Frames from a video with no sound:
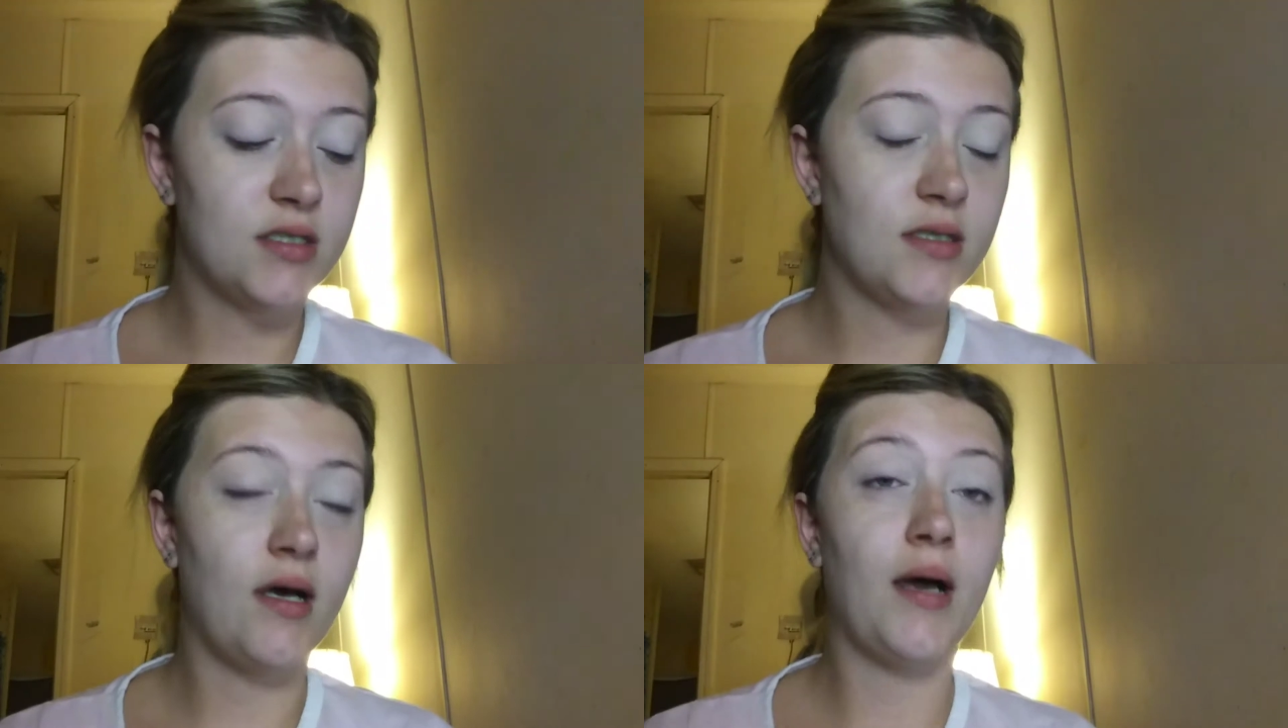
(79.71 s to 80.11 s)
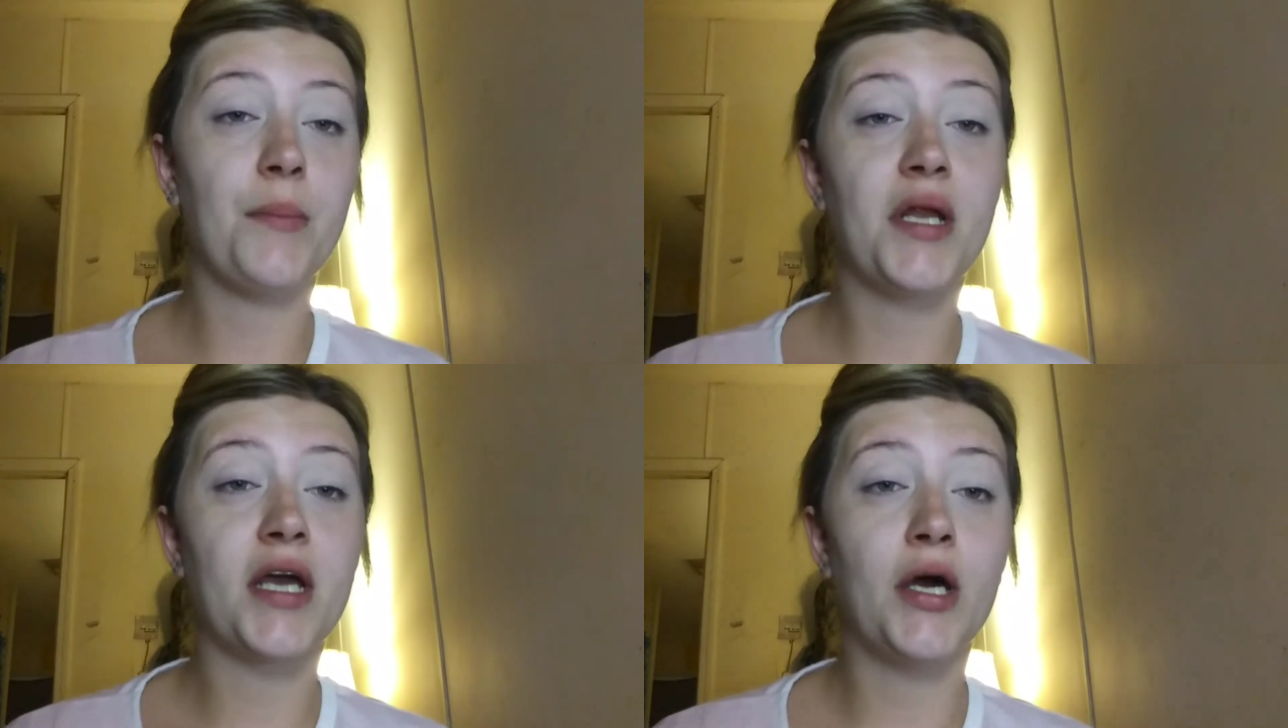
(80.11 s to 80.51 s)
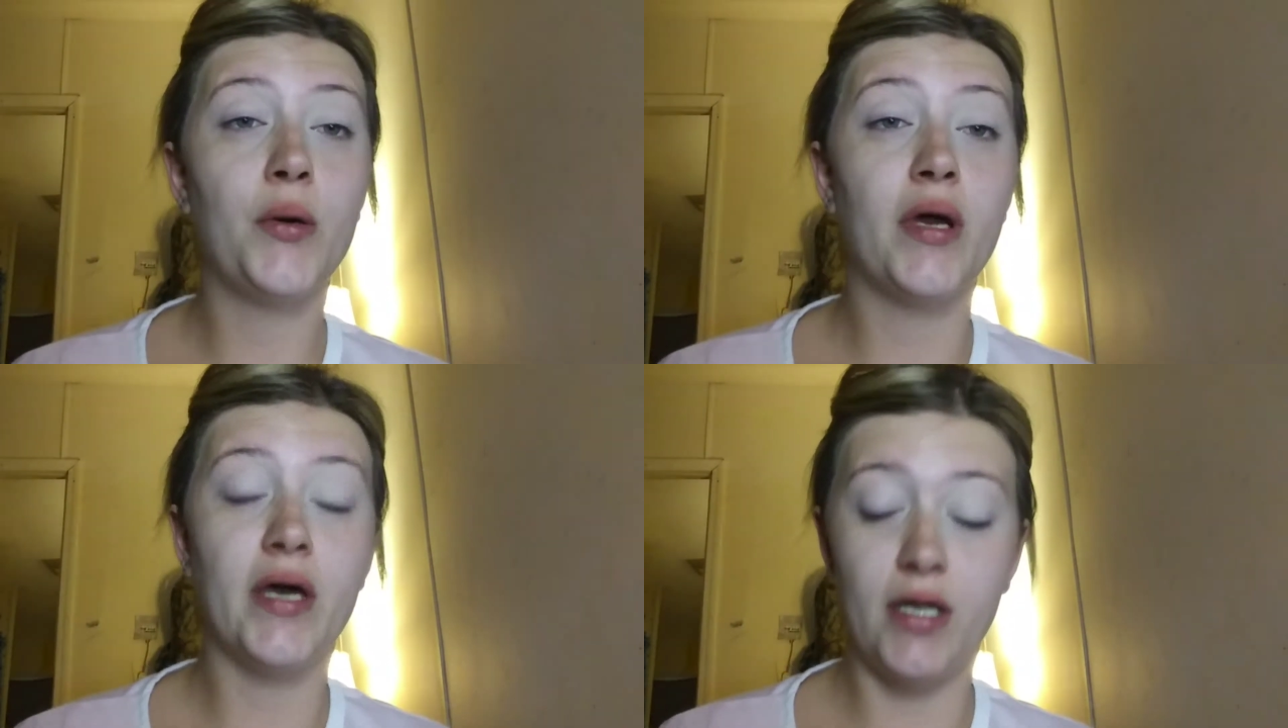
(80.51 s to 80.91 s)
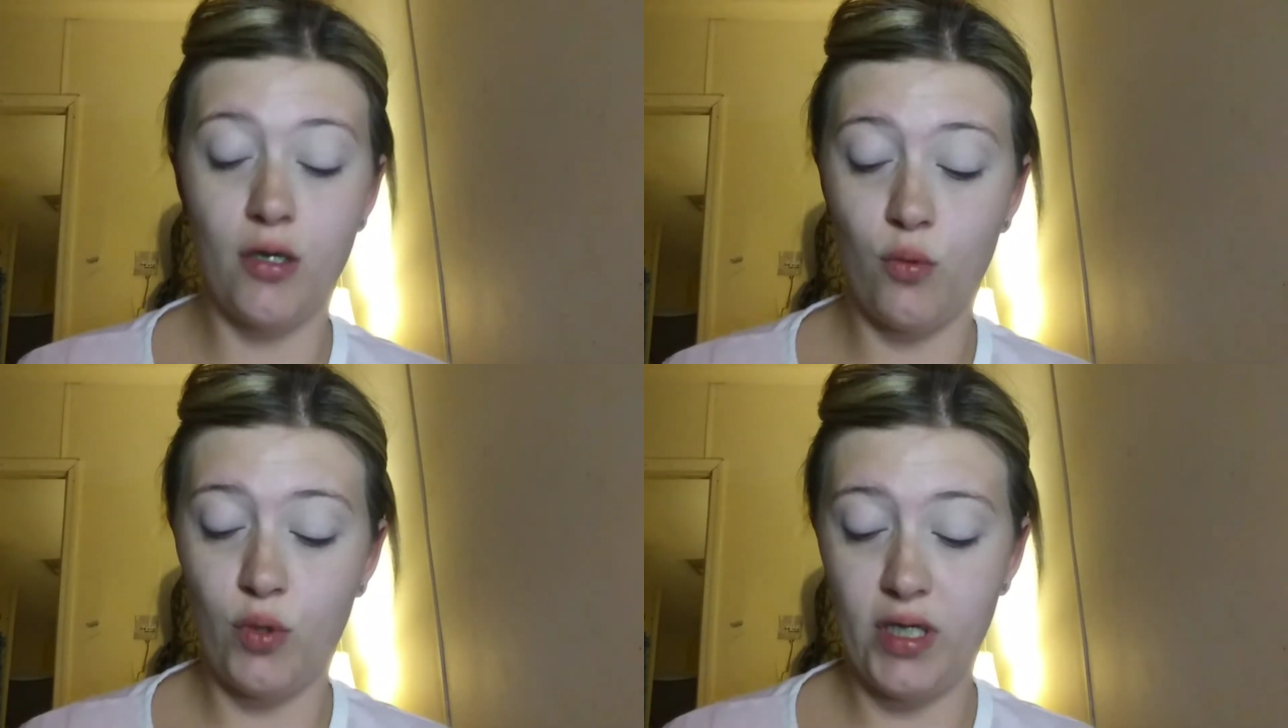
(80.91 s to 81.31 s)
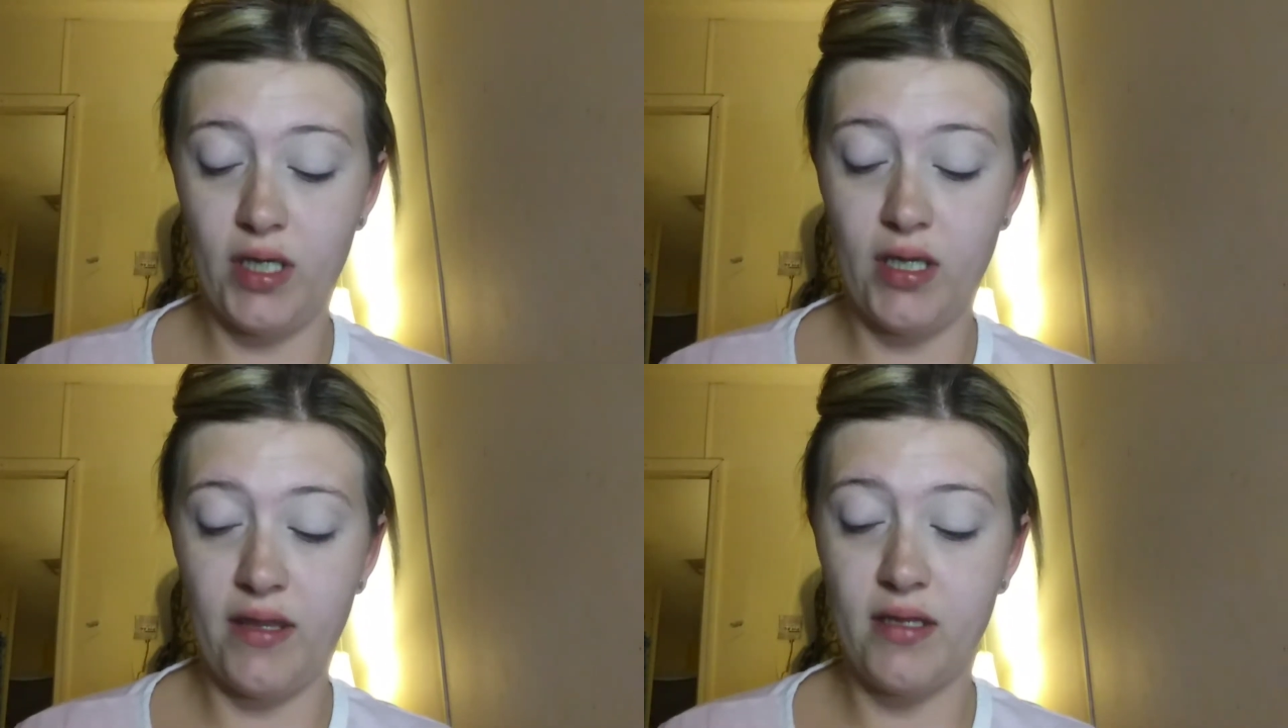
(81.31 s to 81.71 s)
so I'm going to go in
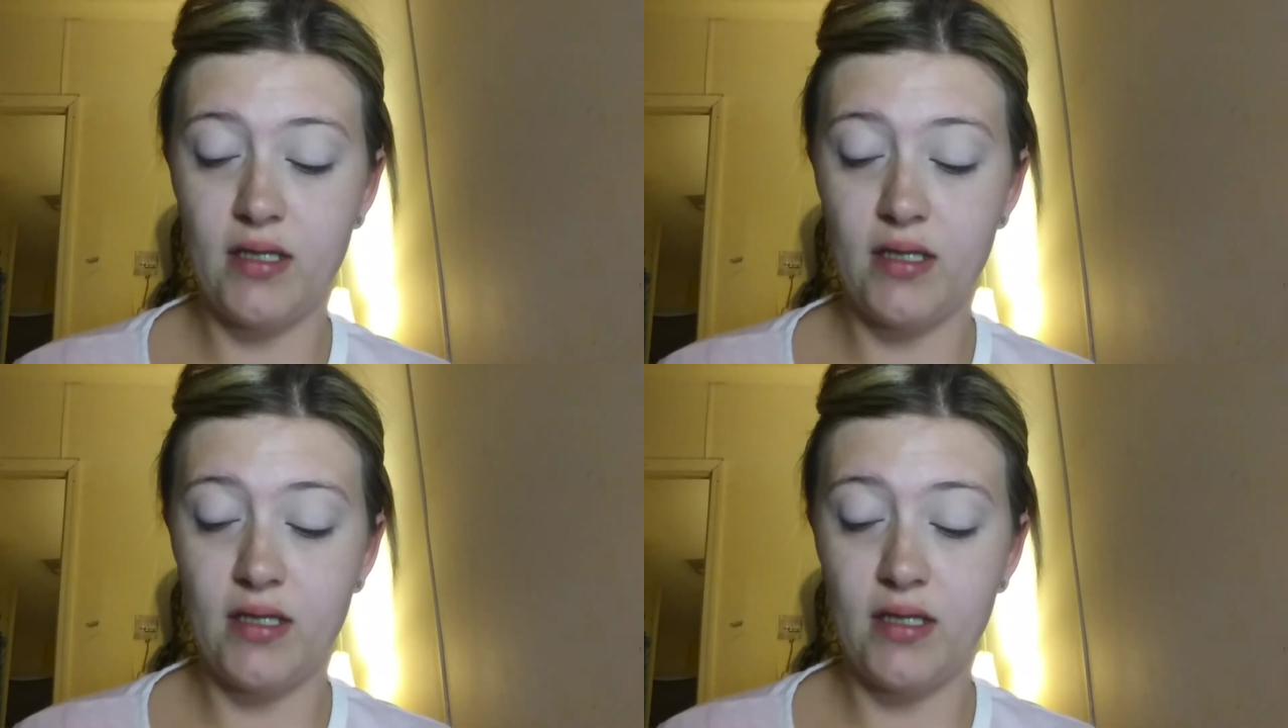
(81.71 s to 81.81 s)
with